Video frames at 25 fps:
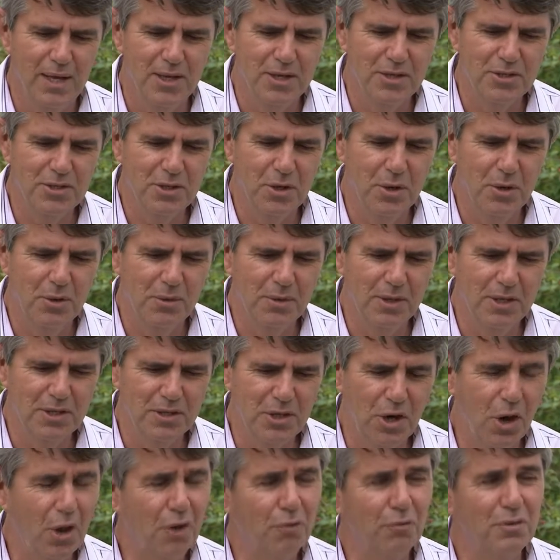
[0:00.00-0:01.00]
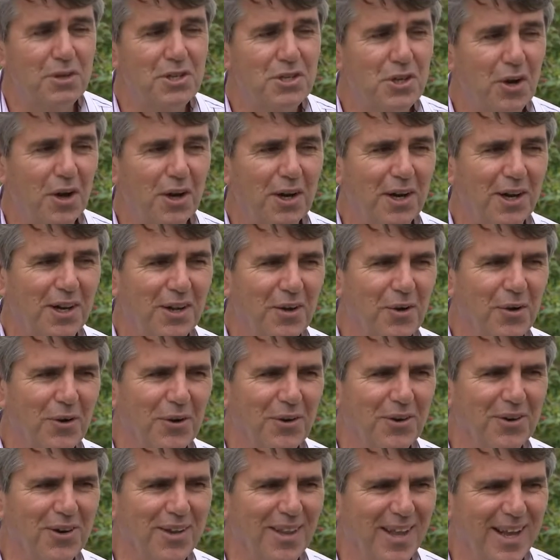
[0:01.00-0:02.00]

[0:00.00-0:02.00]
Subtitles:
So there's a lot of recycling gone into